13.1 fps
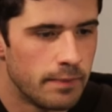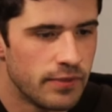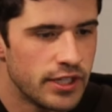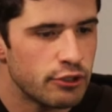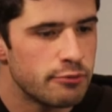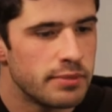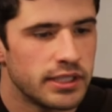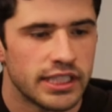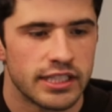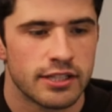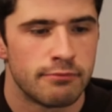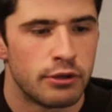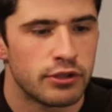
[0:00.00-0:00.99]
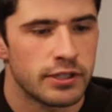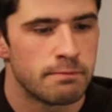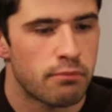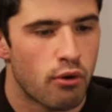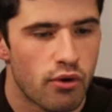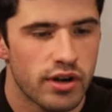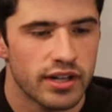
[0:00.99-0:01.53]
This was billed as the most
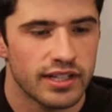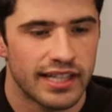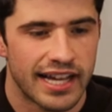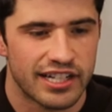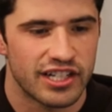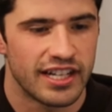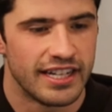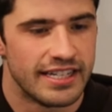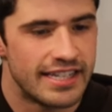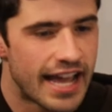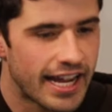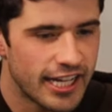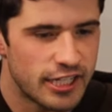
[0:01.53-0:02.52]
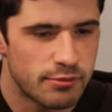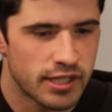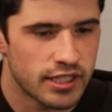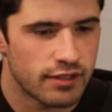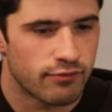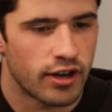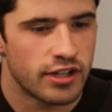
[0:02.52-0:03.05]
important election in decades
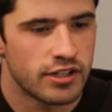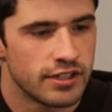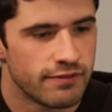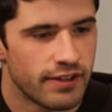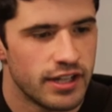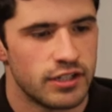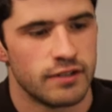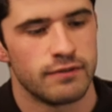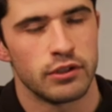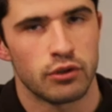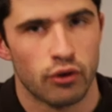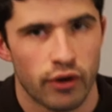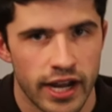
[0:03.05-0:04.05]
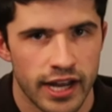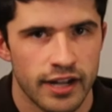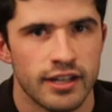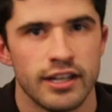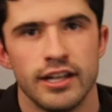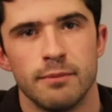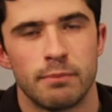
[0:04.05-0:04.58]
because of Russia's invasion of Ukraine,
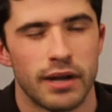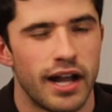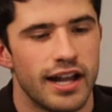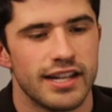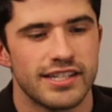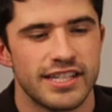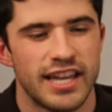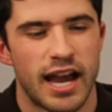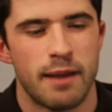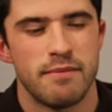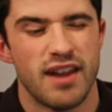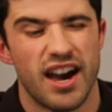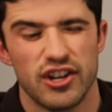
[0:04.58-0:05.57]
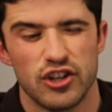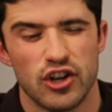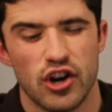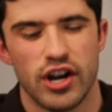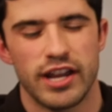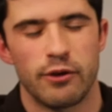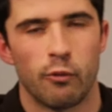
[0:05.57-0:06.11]
but honestly, I'm not
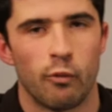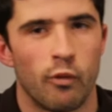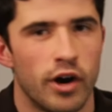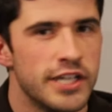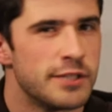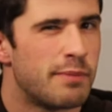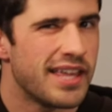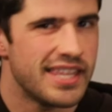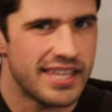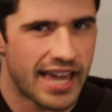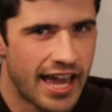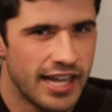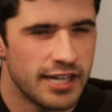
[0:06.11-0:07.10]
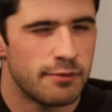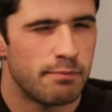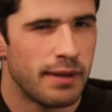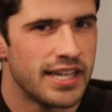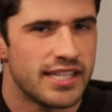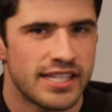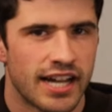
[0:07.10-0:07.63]
sure it was by the end
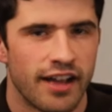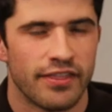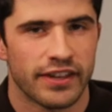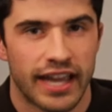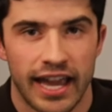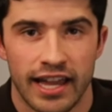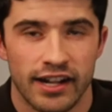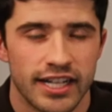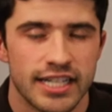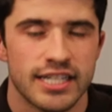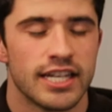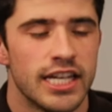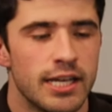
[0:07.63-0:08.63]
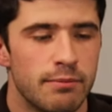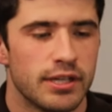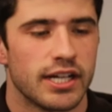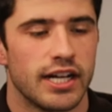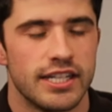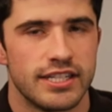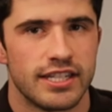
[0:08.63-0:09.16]
based on the candidates
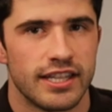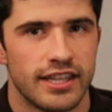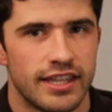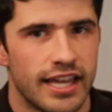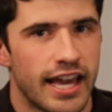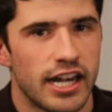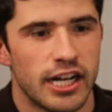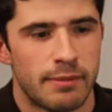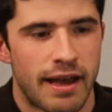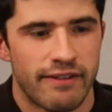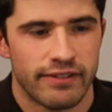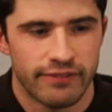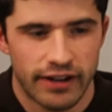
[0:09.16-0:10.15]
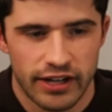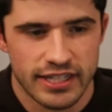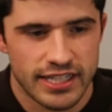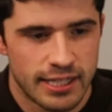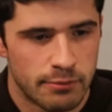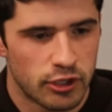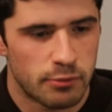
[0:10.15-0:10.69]
because they ended up having very
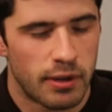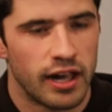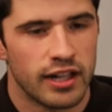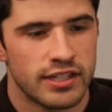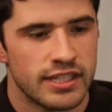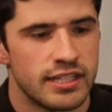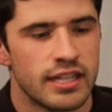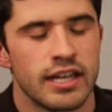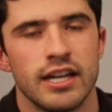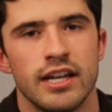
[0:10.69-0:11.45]
similar policies.